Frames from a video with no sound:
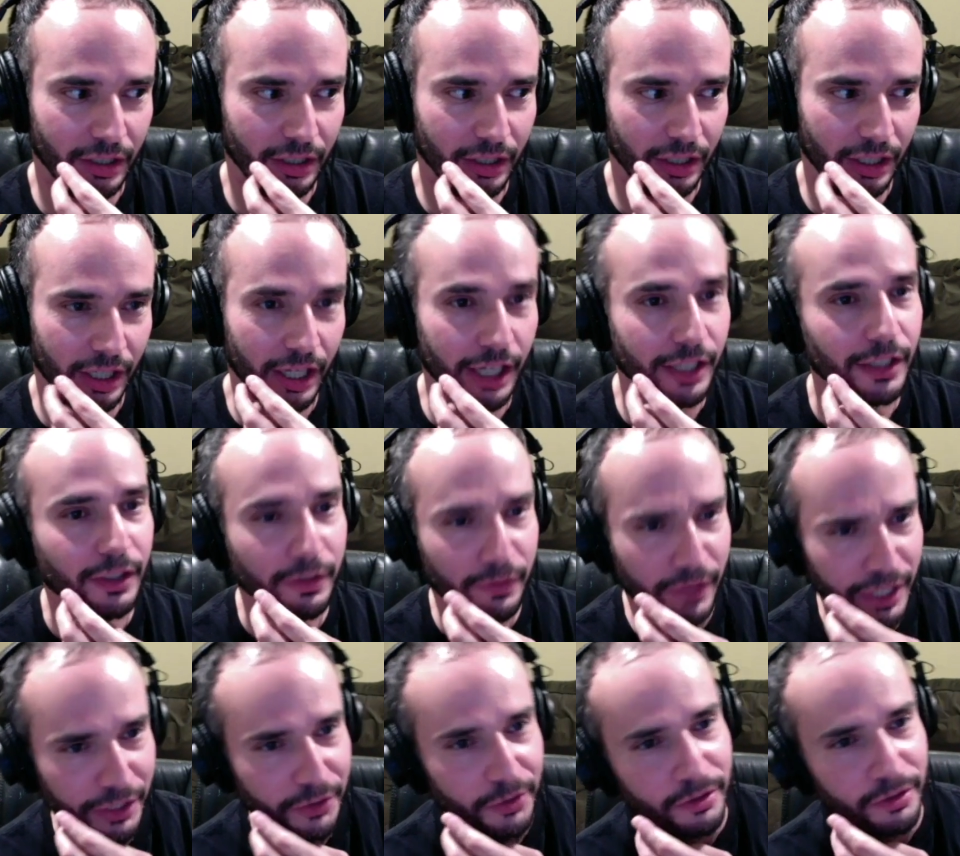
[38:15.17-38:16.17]
And
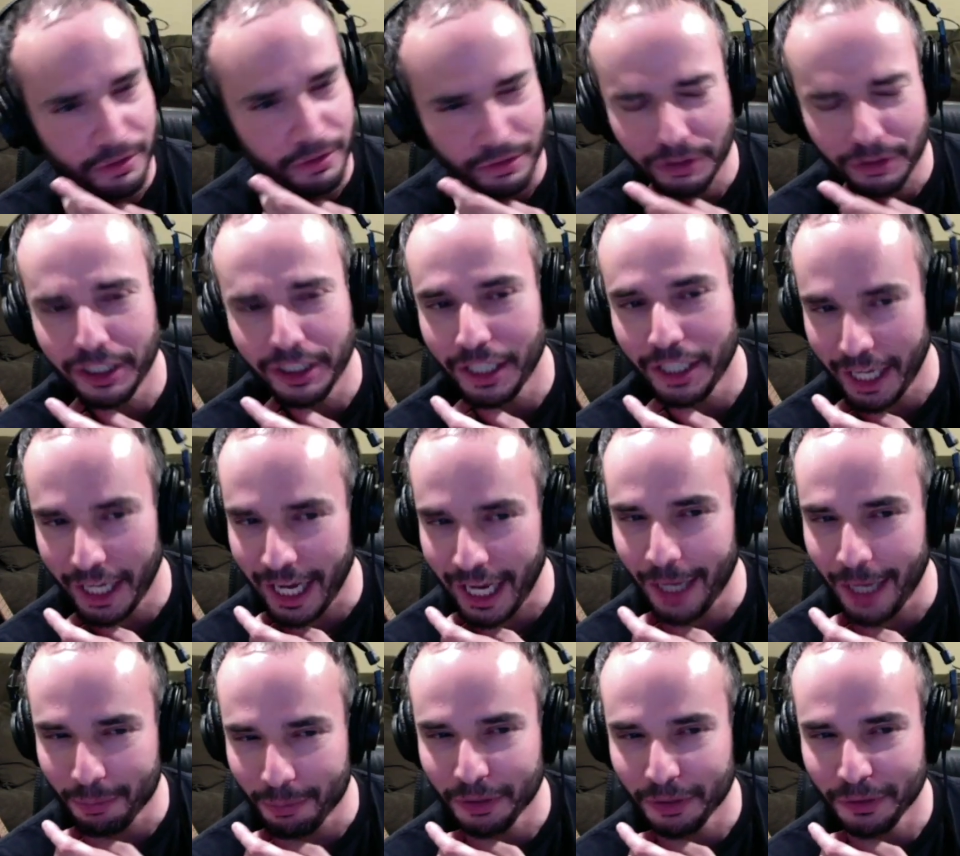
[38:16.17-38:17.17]
that certainly
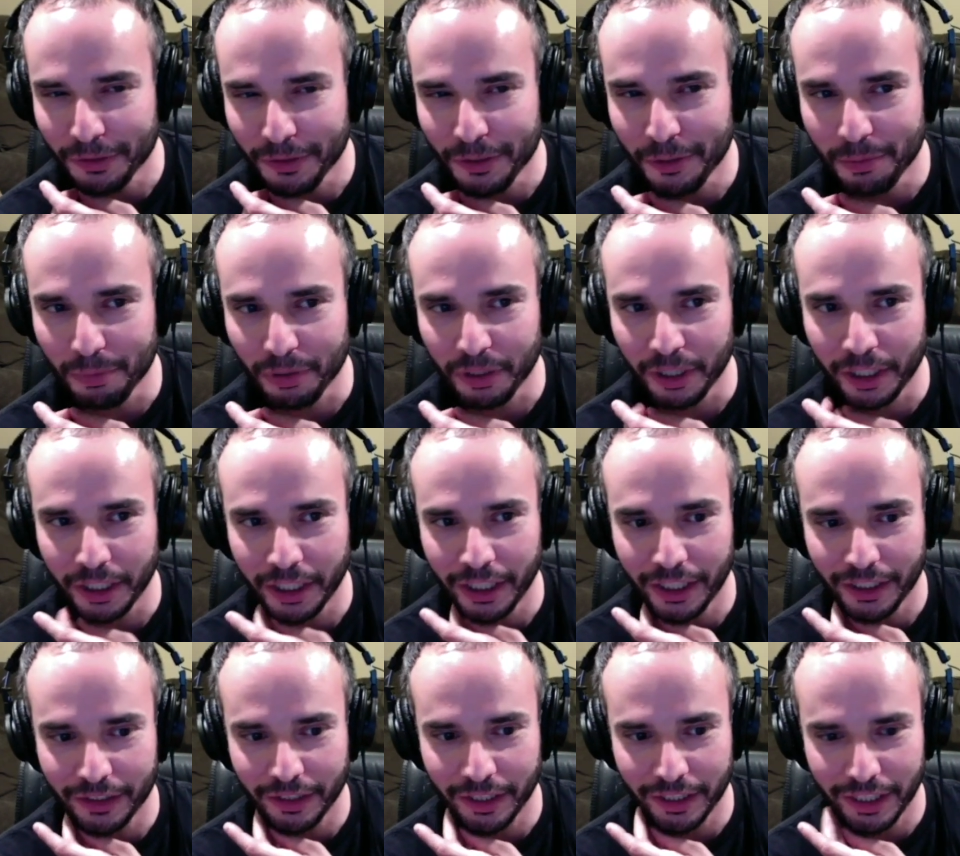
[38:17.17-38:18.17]
happened, but I
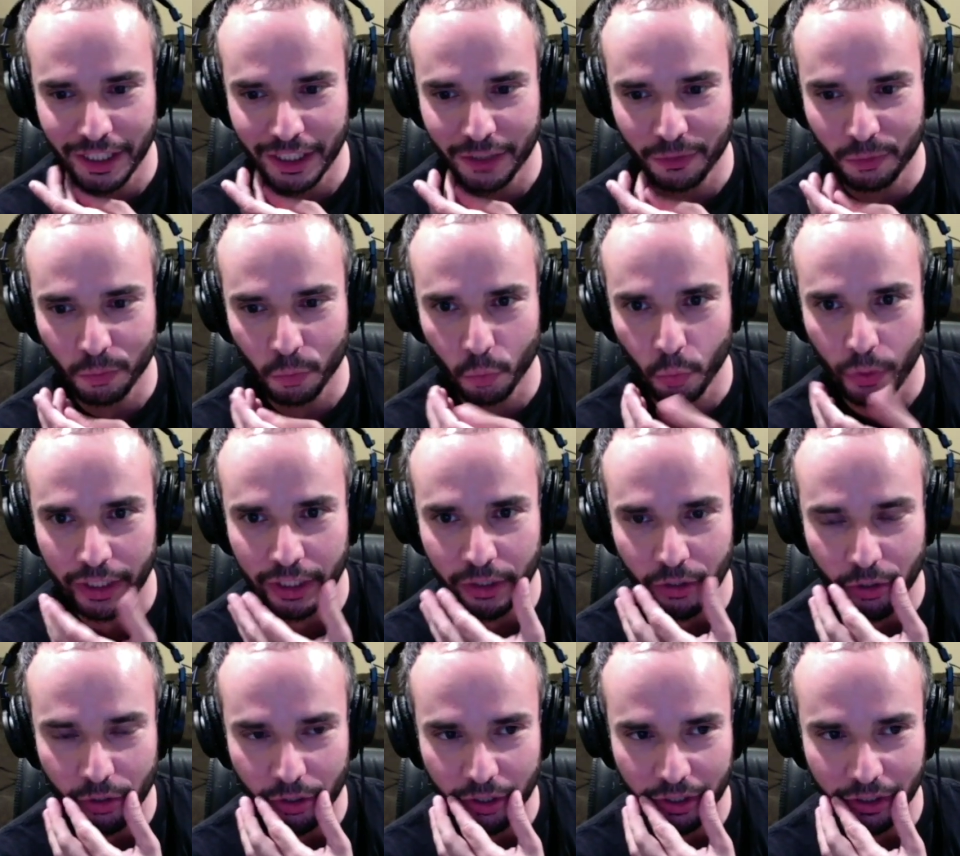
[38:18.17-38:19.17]
had
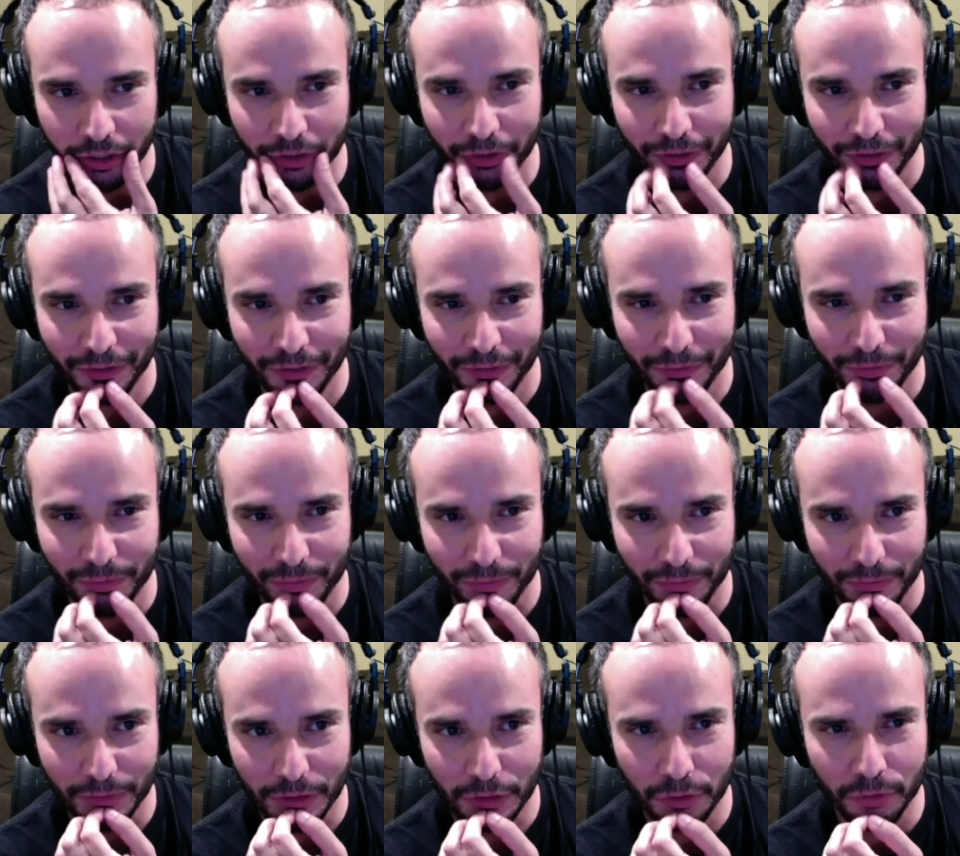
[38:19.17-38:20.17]
weird and
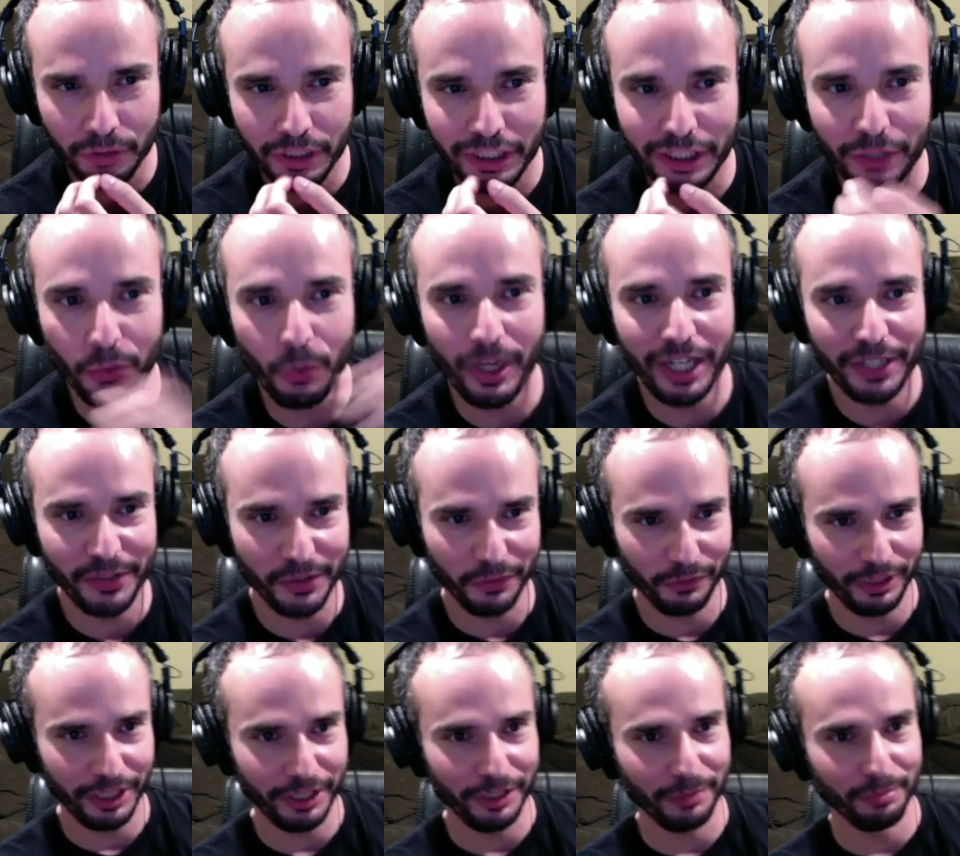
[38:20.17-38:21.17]
unique ways of
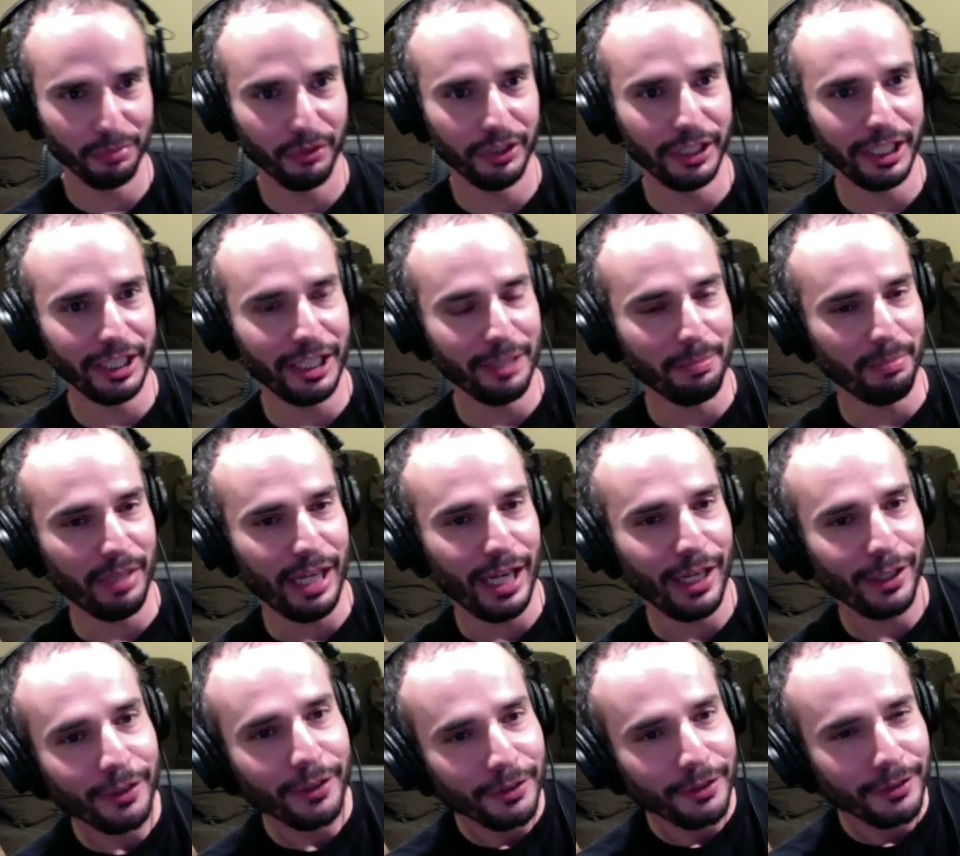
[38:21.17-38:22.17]
kind of bringing it
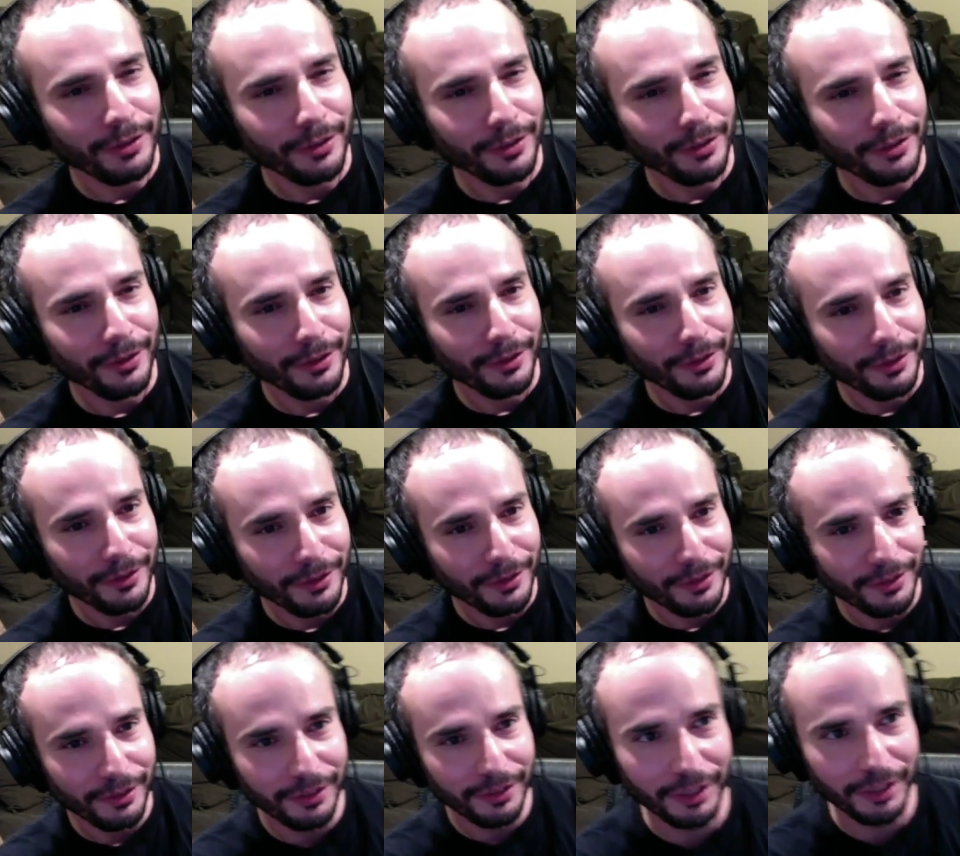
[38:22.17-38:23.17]
back
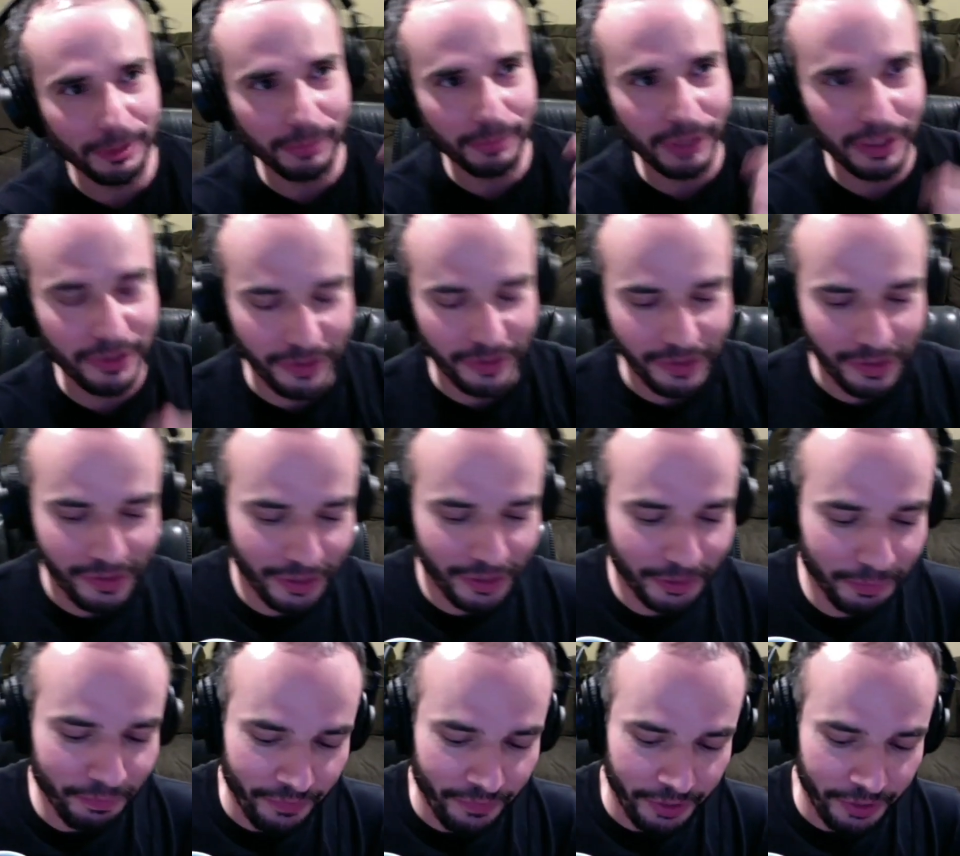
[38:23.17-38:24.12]
into the thing.